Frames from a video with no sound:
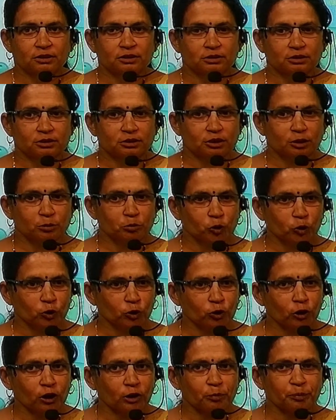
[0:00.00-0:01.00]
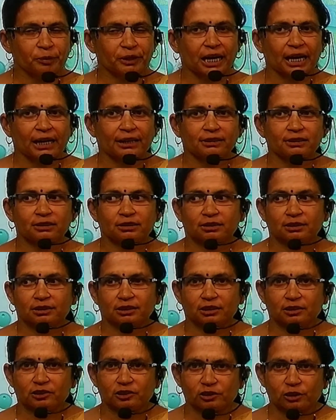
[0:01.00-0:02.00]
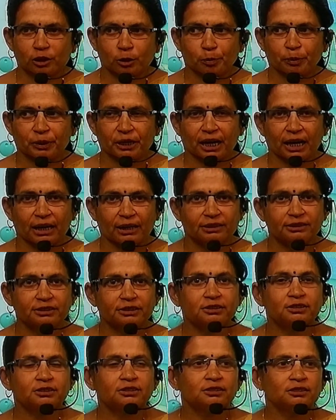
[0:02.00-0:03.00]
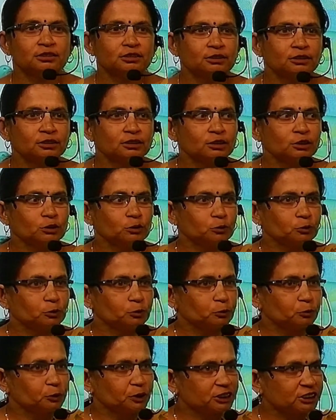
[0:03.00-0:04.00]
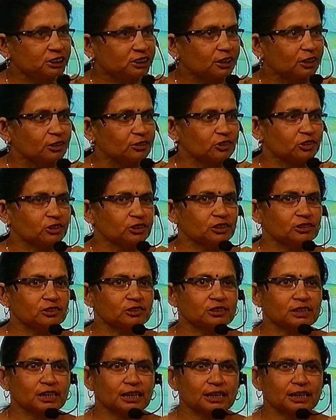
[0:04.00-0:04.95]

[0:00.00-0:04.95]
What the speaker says: The monocot plant is the plant which consists a